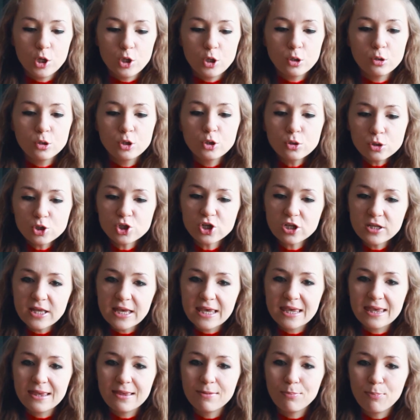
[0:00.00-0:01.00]
You're
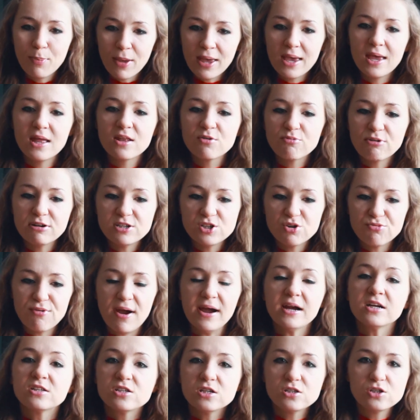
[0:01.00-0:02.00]
usually being
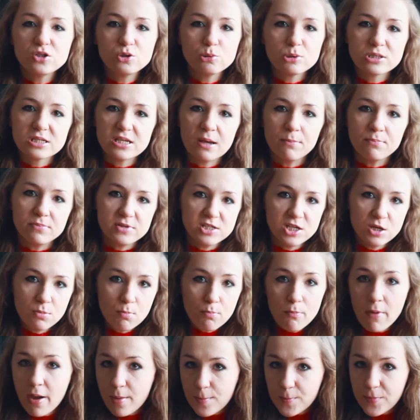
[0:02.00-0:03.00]
redirected to some
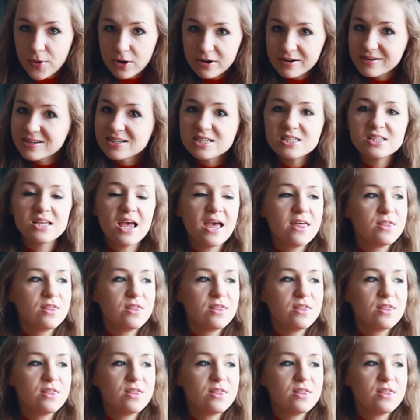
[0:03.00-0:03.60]
team members,